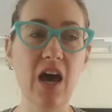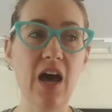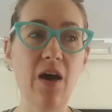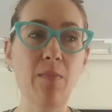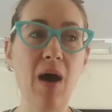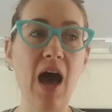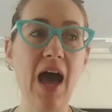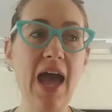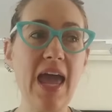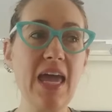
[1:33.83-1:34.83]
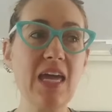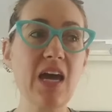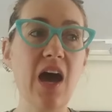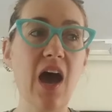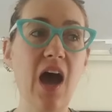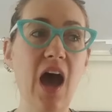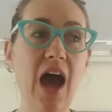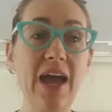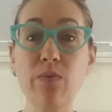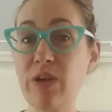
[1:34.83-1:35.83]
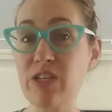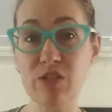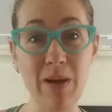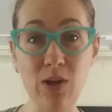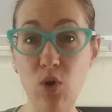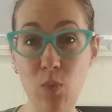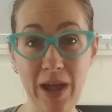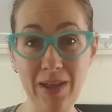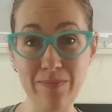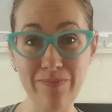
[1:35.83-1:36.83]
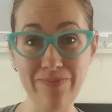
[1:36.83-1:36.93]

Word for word: um, I, I reached my goal weight.